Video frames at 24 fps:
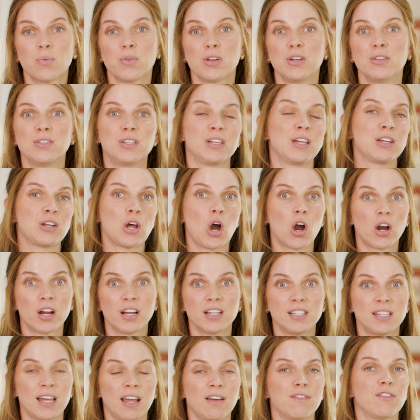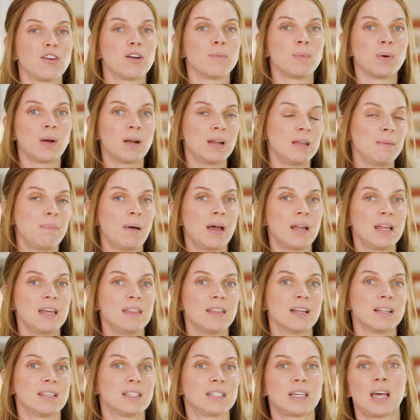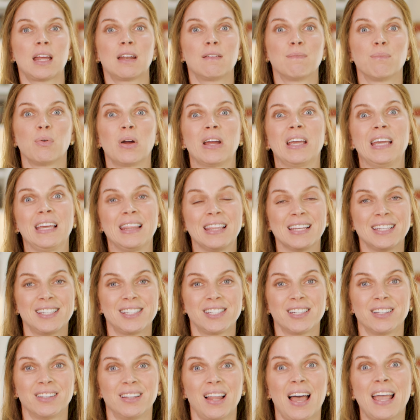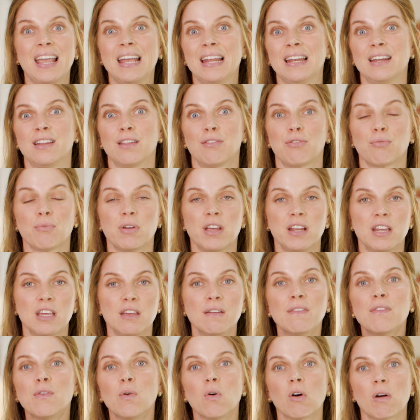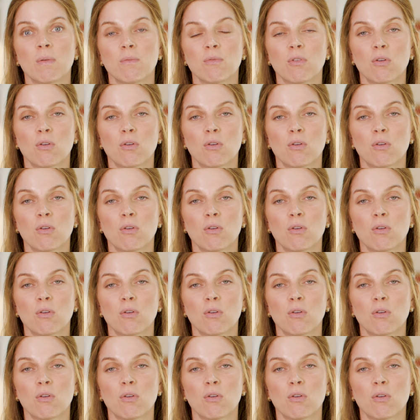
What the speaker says: we're using an architect firm or anybody that's kind of bringing this to light in a 3D form.